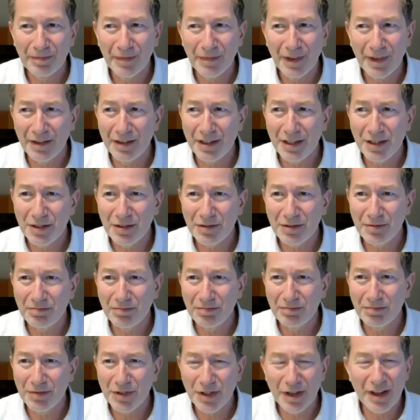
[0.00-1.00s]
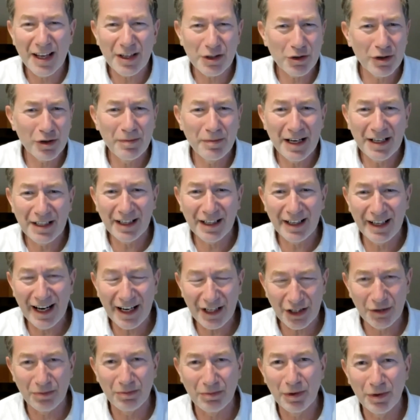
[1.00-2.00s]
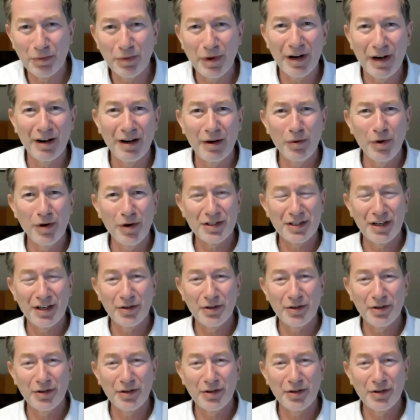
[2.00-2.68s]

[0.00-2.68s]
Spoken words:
And so that sort of made a connection with where I was.